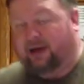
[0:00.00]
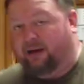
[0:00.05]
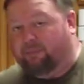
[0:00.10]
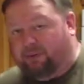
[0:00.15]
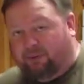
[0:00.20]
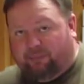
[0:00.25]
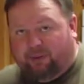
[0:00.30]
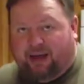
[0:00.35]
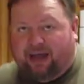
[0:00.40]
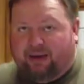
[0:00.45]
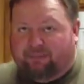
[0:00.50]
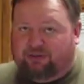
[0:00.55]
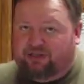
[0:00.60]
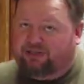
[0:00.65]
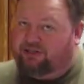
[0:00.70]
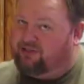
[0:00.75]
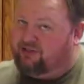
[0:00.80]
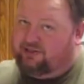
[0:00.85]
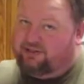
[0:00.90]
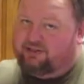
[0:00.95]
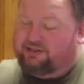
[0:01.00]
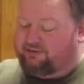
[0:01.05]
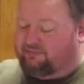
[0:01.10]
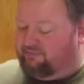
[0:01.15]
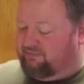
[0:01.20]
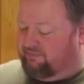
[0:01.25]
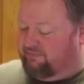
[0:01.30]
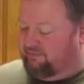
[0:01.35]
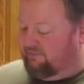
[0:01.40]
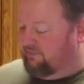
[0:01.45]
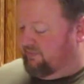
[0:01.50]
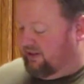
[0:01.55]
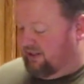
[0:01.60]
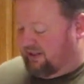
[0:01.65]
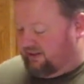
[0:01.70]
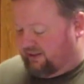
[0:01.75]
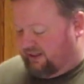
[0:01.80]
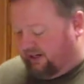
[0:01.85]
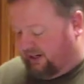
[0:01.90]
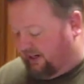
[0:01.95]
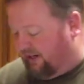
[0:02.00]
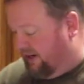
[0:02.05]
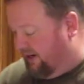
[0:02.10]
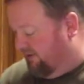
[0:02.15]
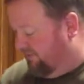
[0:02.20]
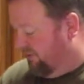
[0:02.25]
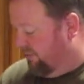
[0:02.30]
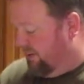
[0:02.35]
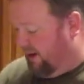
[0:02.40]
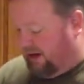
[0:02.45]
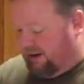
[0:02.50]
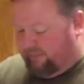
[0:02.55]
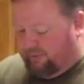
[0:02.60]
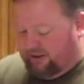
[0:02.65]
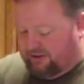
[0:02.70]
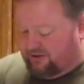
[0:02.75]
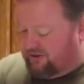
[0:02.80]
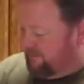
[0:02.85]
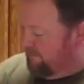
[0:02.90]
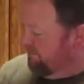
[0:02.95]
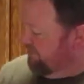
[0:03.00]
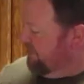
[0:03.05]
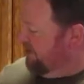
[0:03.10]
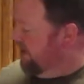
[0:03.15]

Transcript: I'm a Baptist, just not that kind of a Baptist.